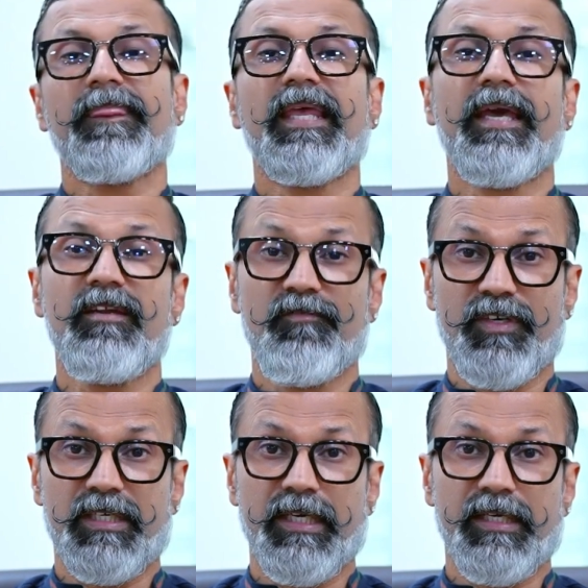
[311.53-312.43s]

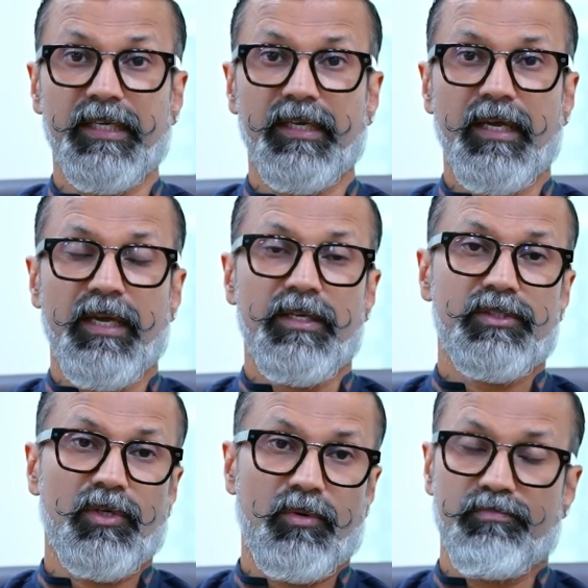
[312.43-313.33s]
infertility.
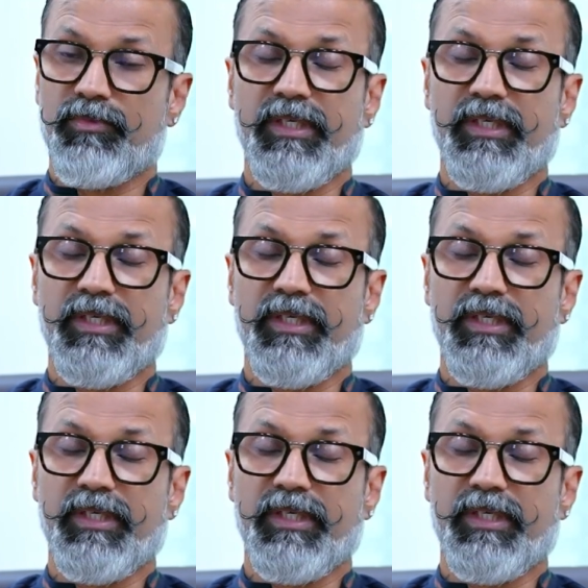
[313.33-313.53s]
So